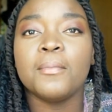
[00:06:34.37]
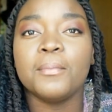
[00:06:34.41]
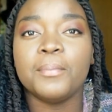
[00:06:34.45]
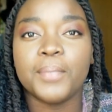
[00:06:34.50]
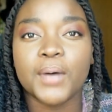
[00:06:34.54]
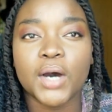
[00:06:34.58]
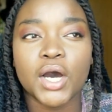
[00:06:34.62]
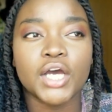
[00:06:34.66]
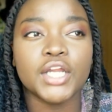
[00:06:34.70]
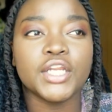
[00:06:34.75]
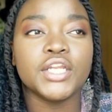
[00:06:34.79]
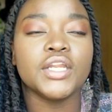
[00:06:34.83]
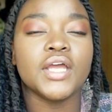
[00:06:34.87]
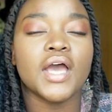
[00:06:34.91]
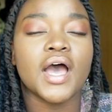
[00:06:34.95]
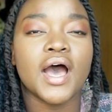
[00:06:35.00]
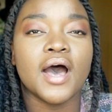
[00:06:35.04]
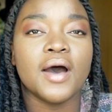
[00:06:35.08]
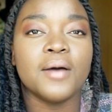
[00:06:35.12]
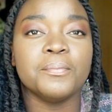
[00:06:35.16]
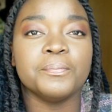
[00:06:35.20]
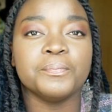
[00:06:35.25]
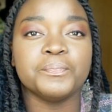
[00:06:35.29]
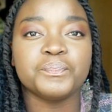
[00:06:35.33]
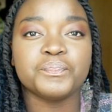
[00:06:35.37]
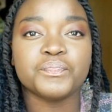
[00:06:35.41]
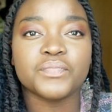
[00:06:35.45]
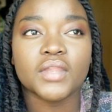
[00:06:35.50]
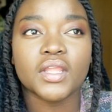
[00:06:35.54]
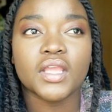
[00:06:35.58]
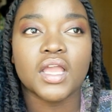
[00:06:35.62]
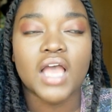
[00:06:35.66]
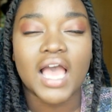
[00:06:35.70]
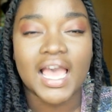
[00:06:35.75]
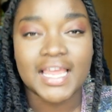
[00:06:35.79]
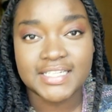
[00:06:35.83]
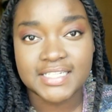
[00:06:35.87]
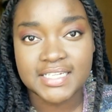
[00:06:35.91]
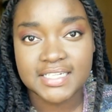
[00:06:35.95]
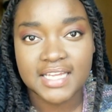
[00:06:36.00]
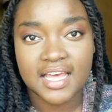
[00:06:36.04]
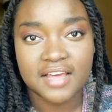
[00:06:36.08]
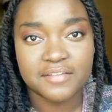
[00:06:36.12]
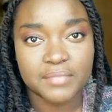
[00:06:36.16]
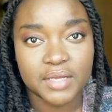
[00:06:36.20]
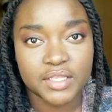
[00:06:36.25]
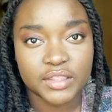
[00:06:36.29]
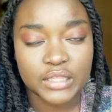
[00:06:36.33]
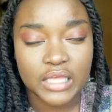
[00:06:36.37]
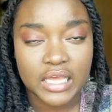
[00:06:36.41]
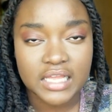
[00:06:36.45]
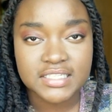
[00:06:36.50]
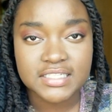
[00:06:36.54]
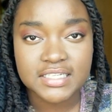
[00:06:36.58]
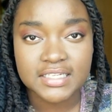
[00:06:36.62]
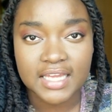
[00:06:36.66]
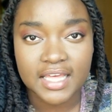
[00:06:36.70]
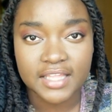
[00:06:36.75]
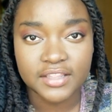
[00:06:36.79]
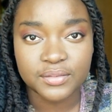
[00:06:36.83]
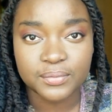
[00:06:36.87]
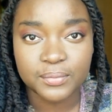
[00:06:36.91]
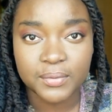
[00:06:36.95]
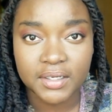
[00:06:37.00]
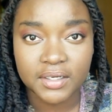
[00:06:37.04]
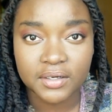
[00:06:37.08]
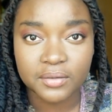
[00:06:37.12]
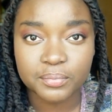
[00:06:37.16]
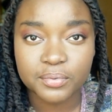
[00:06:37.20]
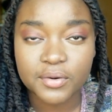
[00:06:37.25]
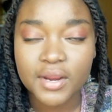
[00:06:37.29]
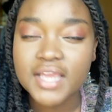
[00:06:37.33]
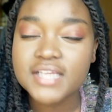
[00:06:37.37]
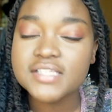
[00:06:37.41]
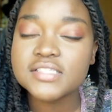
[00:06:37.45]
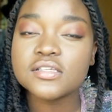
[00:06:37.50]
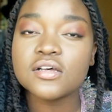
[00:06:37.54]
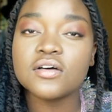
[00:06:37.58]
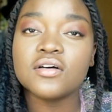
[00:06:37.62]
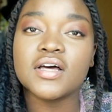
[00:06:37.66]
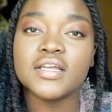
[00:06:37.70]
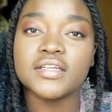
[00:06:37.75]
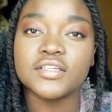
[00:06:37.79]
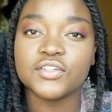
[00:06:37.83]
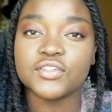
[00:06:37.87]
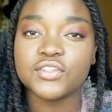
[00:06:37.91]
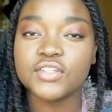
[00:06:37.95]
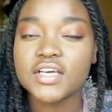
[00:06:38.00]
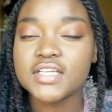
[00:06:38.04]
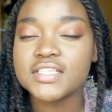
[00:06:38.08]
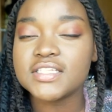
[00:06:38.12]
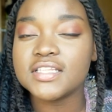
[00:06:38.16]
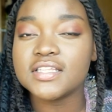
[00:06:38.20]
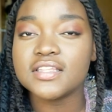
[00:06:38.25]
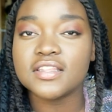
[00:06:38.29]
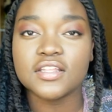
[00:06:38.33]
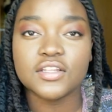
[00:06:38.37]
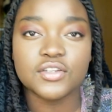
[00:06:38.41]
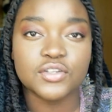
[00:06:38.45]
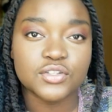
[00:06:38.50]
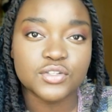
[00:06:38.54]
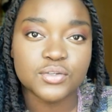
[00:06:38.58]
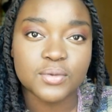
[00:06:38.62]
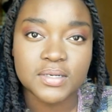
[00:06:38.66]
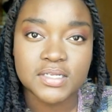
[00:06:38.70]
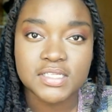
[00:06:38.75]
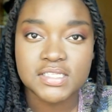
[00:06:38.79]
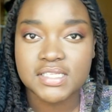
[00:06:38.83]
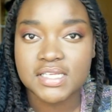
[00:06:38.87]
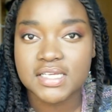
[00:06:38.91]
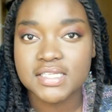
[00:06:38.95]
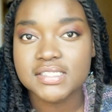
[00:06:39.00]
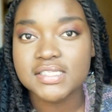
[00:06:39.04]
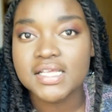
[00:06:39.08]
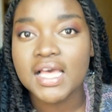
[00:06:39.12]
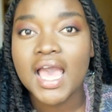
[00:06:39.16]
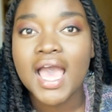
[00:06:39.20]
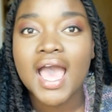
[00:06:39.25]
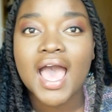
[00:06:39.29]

But I did have my 39th week appraisal and your 13th and your 26th.